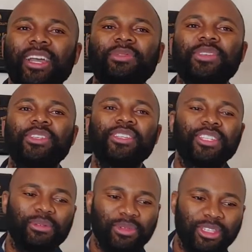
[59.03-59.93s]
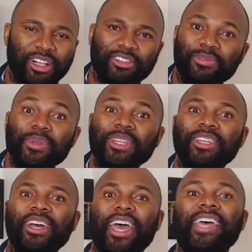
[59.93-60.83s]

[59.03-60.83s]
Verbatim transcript: refugees themselves being uh,